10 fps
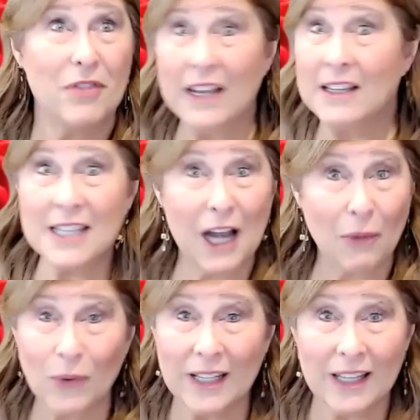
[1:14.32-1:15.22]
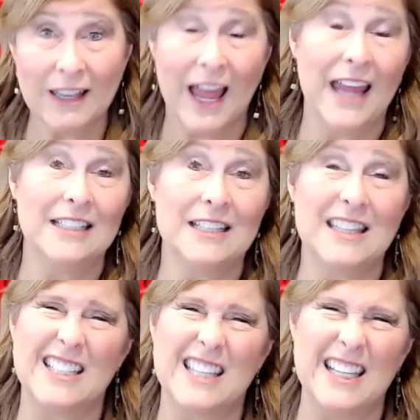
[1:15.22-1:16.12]
things that I really liked,
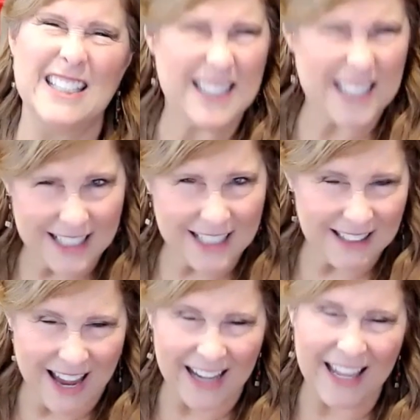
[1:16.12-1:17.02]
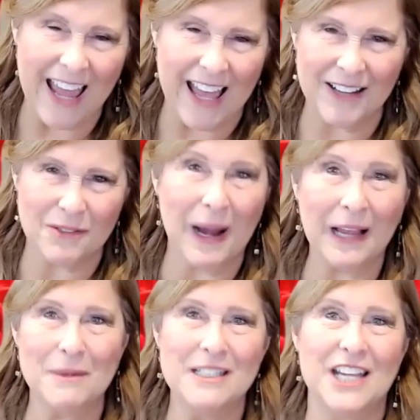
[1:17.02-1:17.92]
things I didn't like, and
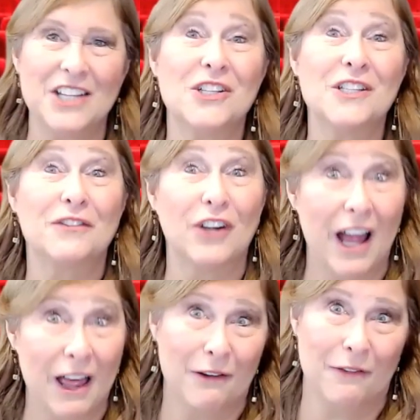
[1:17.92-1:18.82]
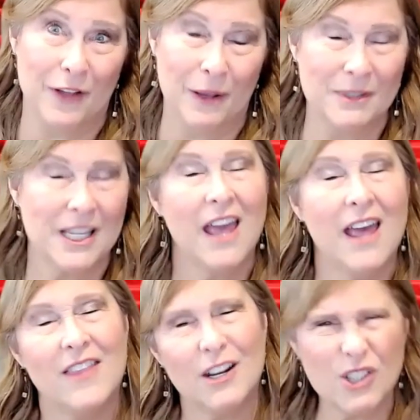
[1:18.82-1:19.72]
recommendations for other films
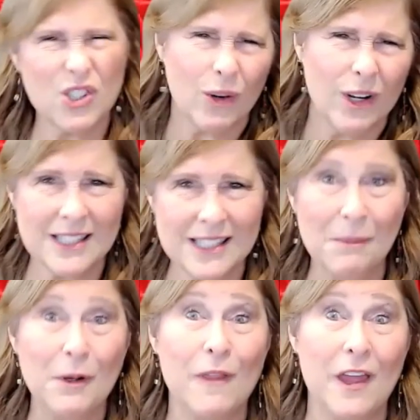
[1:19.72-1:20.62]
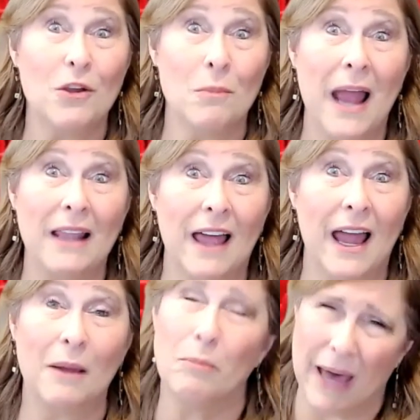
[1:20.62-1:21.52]
that are sort of similar that you might
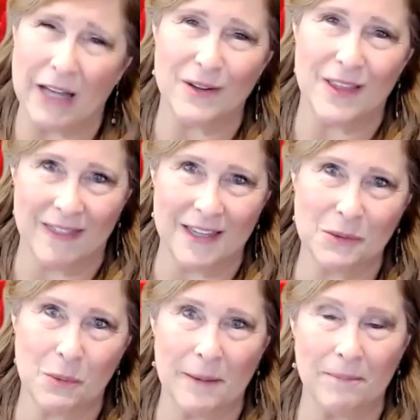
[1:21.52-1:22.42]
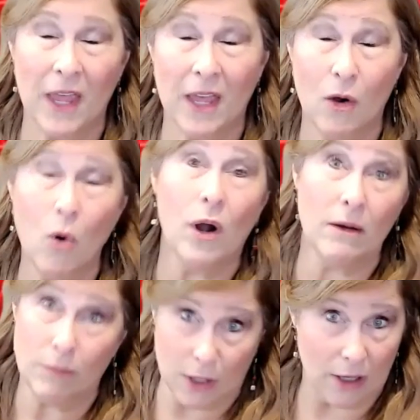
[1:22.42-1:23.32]
like better than this one.
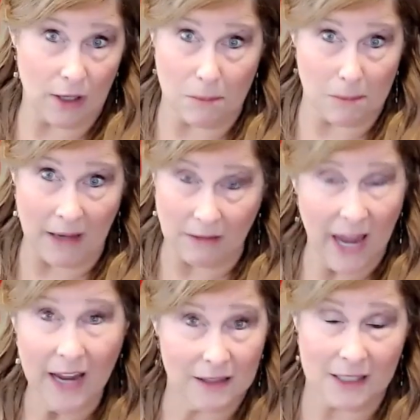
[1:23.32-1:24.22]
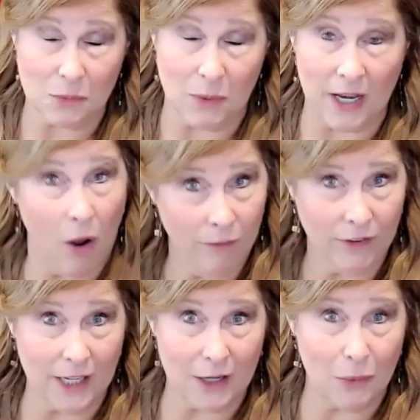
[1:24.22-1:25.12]
Or you might like this one.
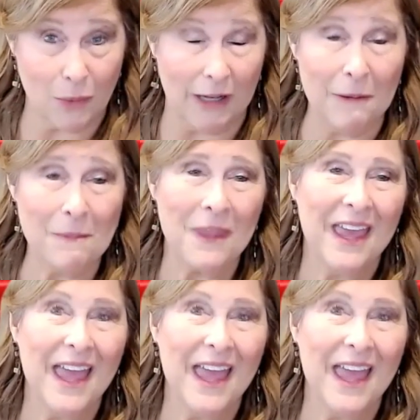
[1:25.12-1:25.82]
Hopefully you will.